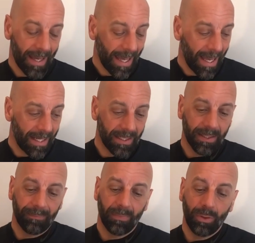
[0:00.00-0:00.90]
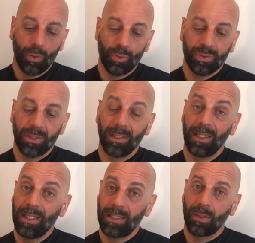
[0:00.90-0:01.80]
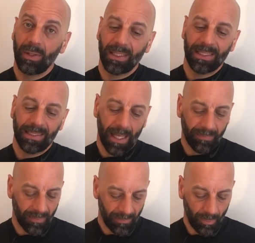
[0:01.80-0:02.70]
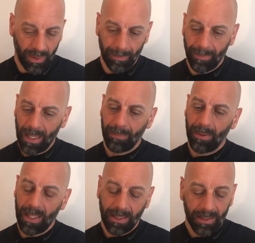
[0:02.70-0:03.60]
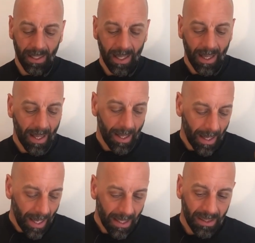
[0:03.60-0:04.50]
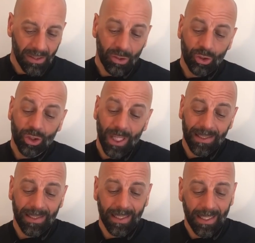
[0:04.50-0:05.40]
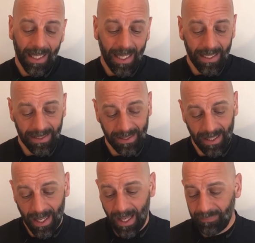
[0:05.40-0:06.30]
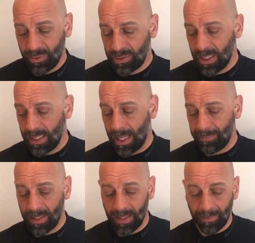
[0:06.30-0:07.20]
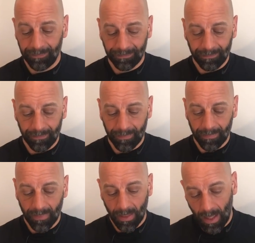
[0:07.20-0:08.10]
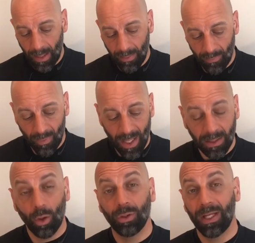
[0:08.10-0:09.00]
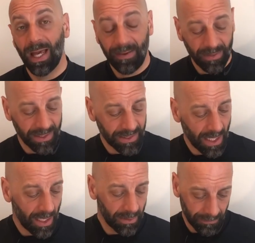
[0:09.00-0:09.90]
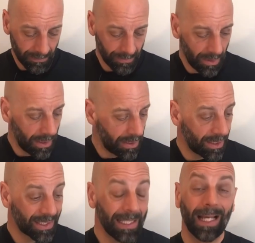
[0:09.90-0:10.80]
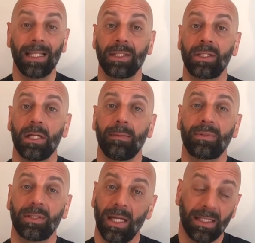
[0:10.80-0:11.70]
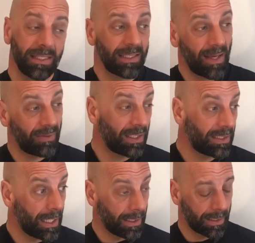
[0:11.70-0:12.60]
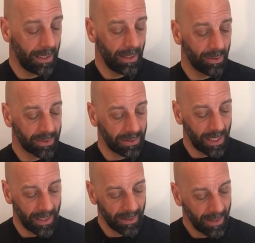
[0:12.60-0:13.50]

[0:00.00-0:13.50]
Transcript: and use the integrated stem with the back plate. And just in case, I have to say I'm a rider on the heavier side in cycling terms, 87-88 kilos. Now,